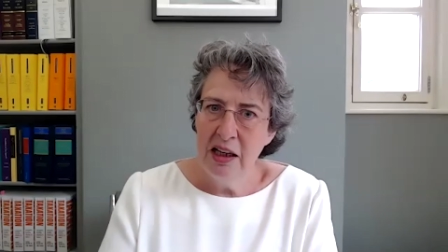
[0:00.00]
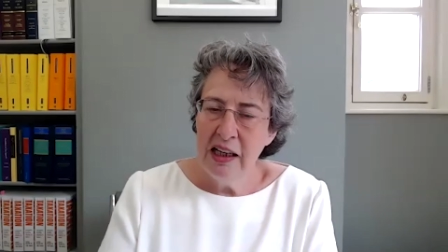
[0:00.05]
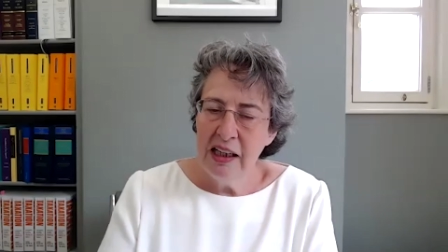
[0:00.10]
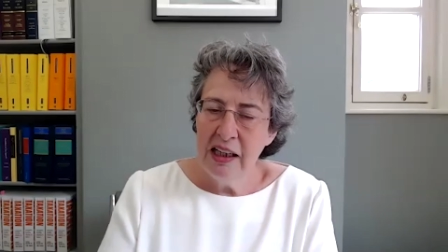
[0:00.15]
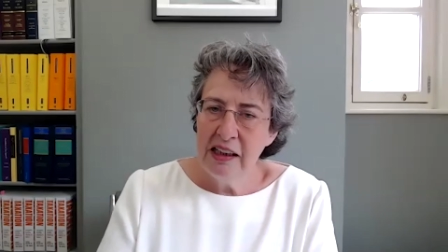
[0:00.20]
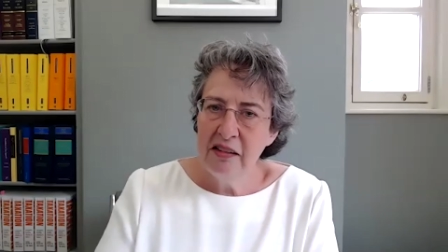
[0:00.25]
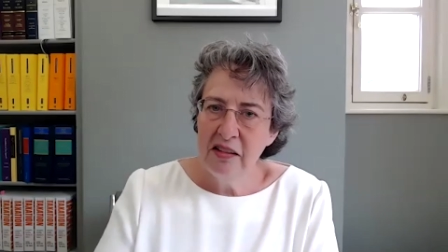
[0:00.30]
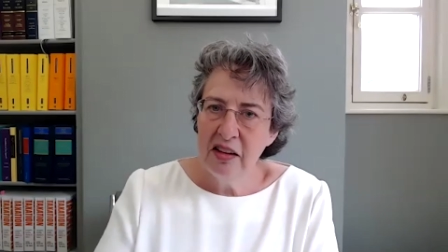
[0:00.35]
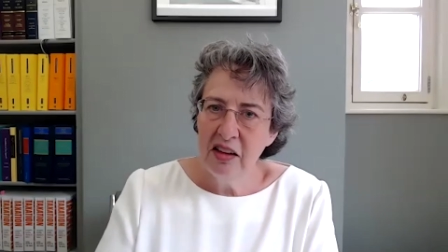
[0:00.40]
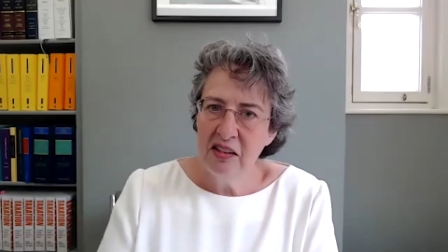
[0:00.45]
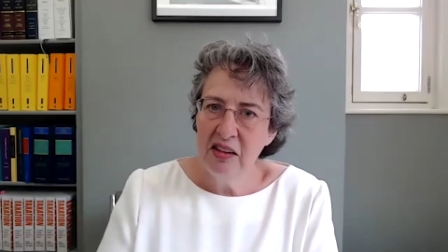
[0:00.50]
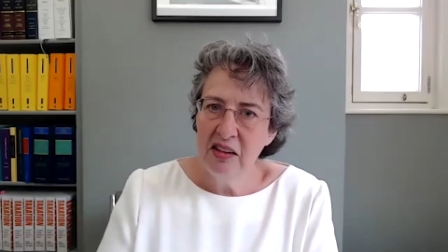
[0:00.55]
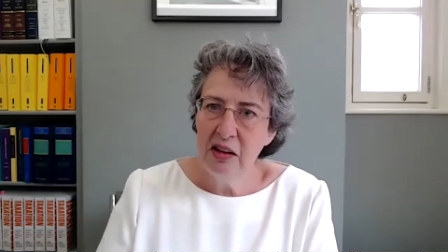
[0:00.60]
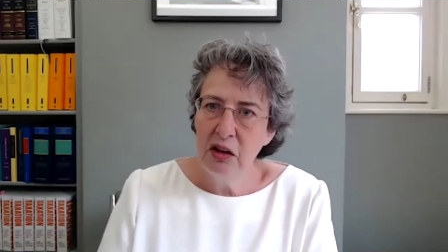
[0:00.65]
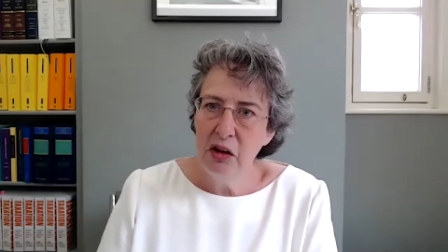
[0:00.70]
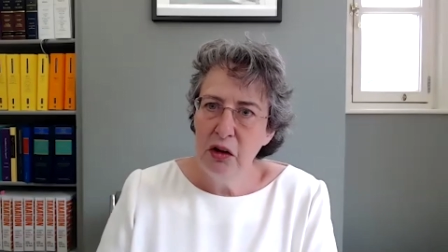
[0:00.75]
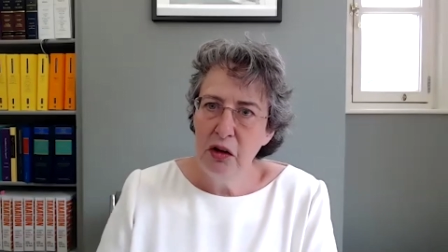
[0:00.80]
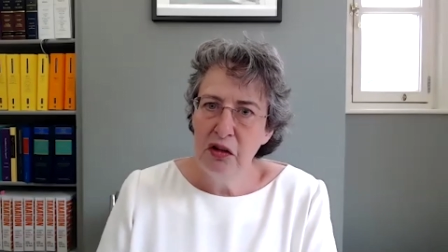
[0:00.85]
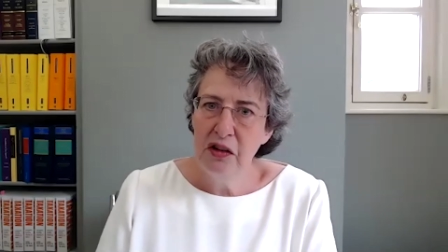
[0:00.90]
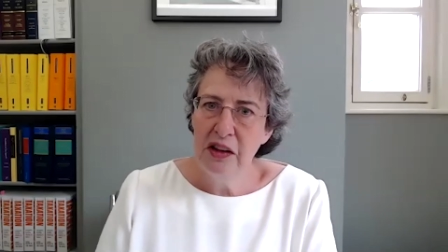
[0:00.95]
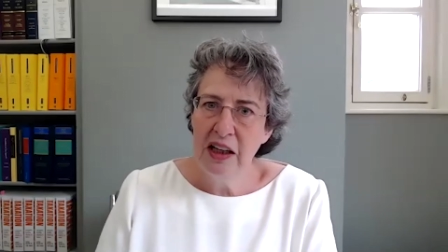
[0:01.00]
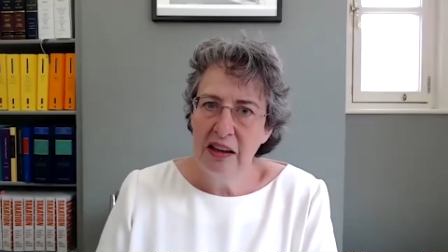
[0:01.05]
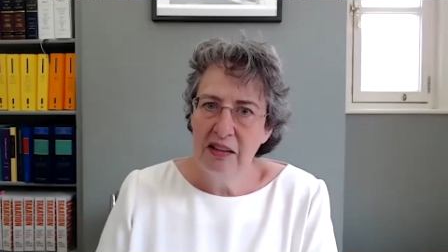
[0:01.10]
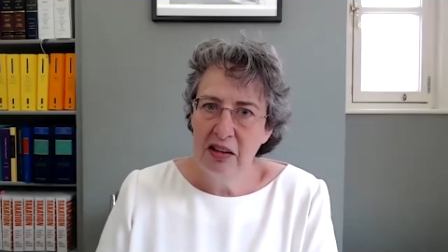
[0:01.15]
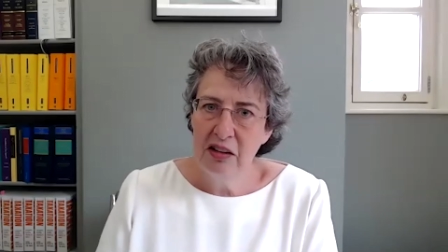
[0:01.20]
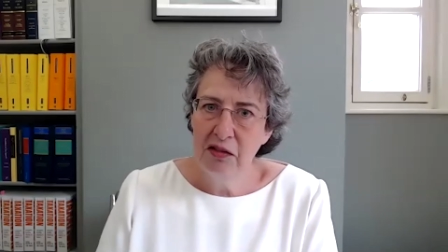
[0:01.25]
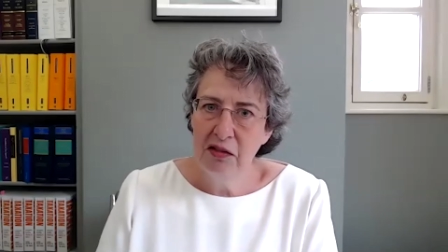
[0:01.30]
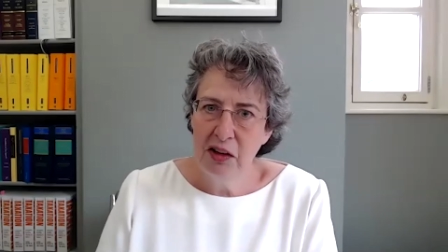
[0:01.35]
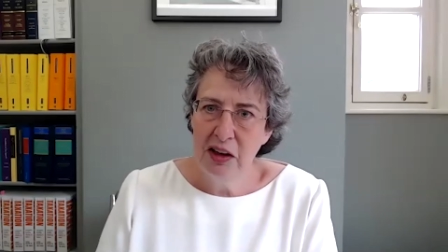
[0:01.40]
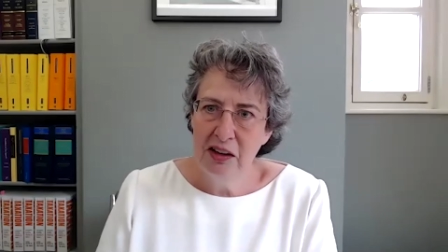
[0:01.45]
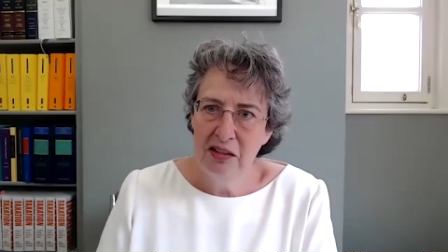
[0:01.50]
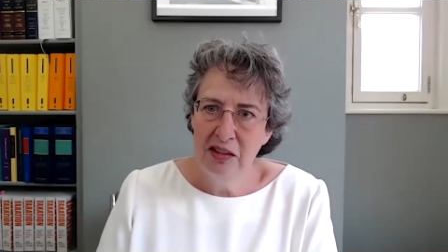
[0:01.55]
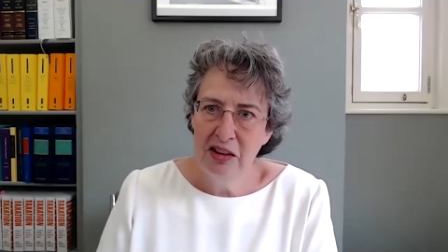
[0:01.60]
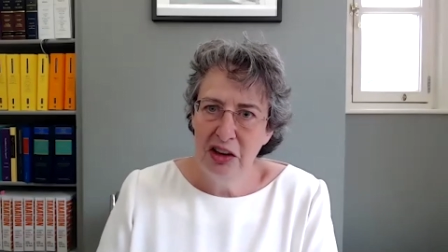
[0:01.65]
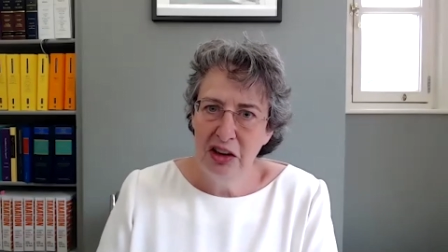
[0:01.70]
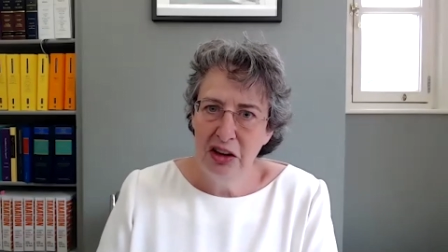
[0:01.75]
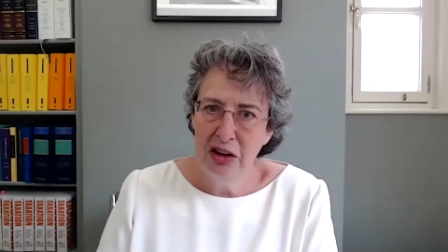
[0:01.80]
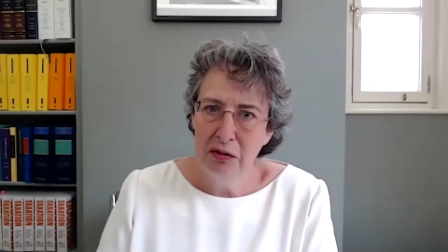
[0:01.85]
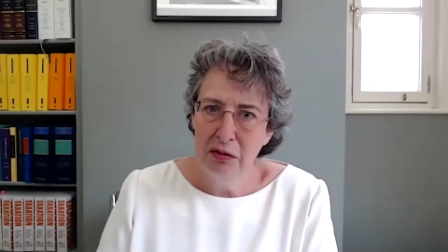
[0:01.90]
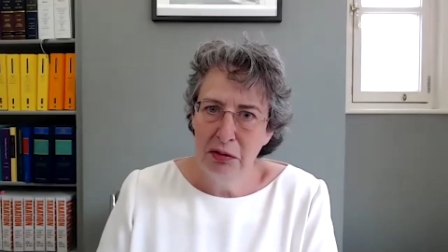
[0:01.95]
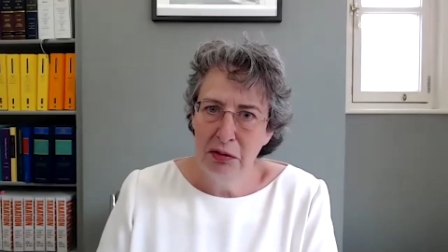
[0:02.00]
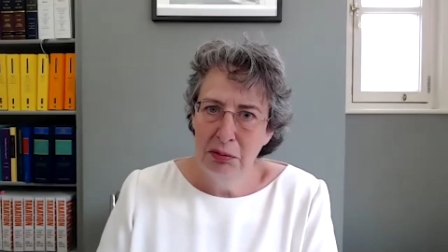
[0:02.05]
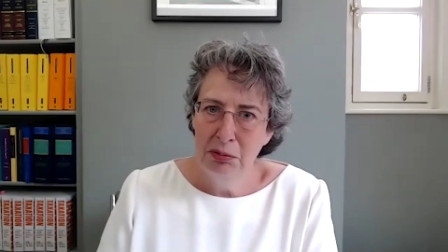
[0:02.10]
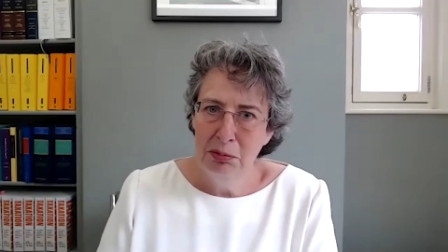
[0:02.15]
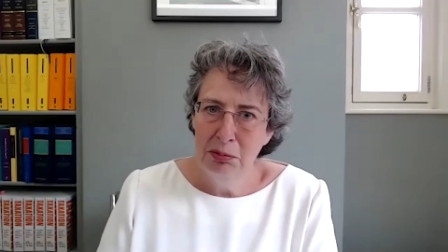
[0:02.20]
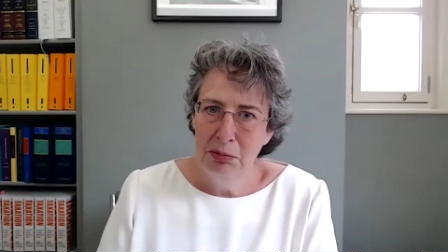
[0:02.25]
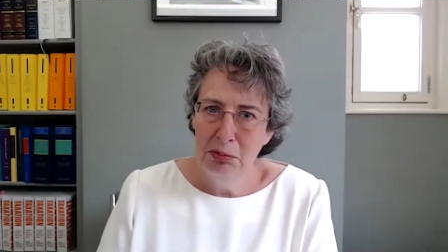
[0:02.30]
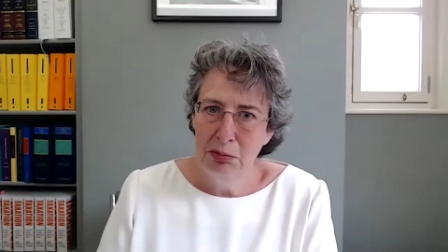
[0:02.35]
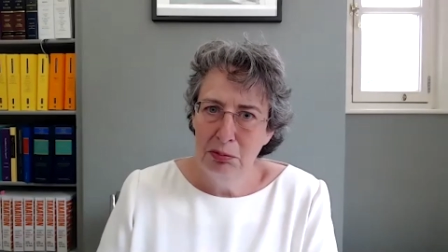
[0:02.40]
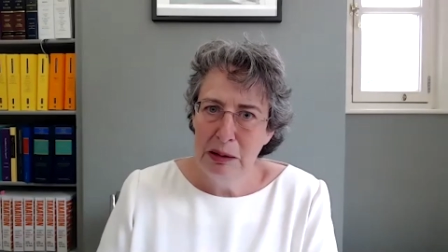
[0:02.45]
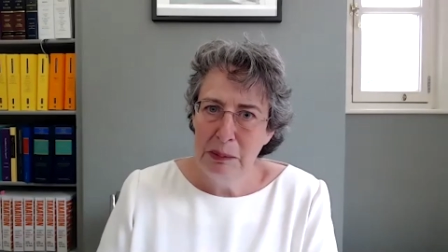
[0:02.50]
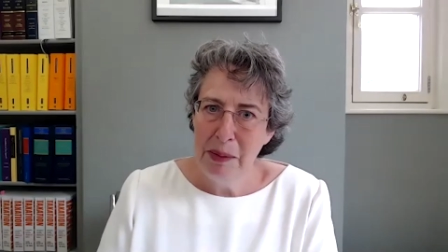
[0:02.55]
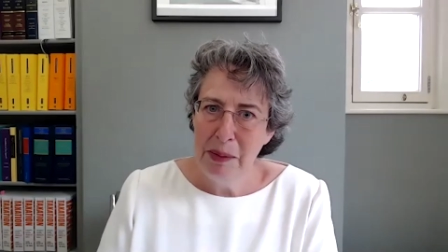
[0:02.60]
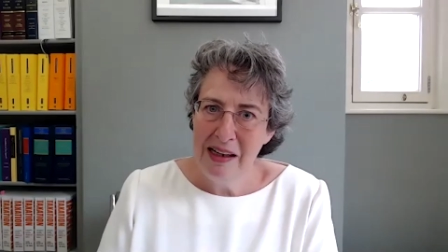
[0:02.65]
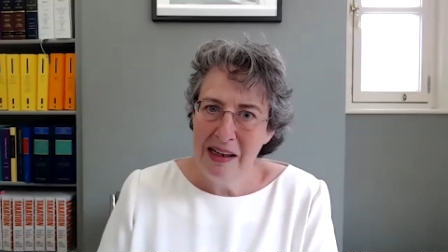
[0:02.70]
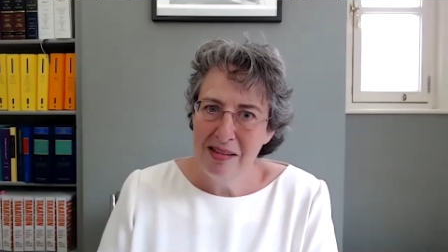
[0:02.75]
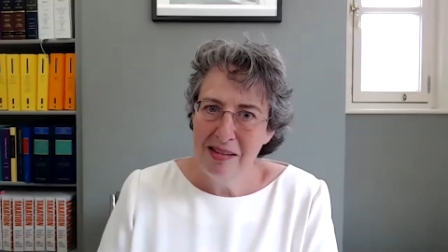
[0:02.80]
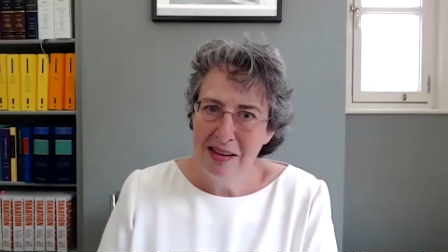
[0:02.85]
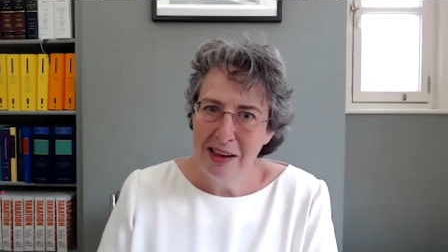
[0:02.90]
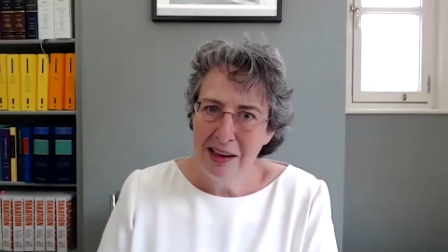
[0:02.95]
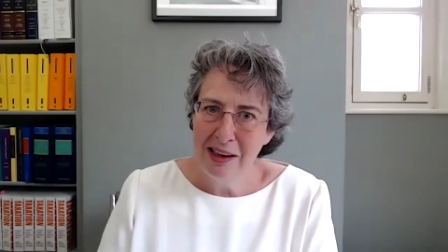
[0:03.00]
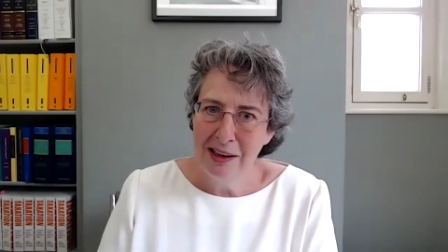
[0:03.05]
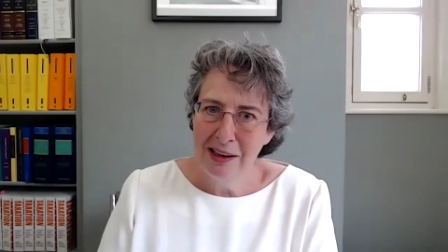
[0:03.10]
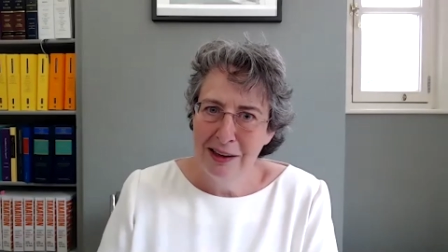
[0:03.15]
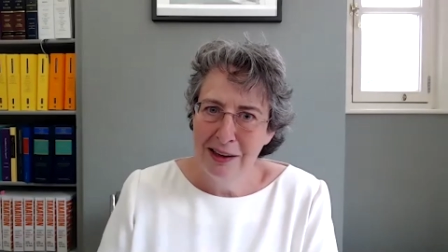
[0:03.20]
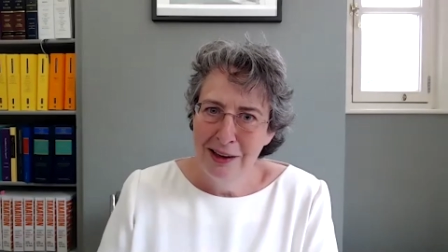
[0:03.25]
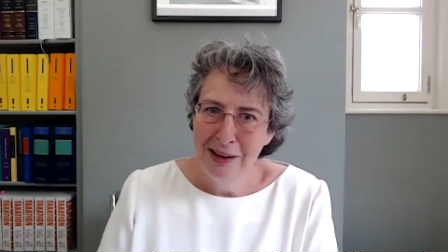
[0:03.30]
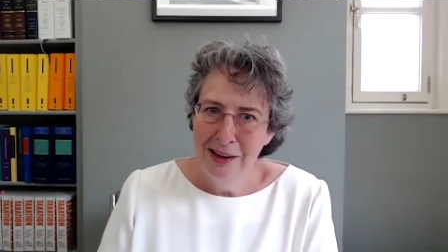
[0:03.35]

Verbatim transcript: it doesn't lose that advantage of rebasing.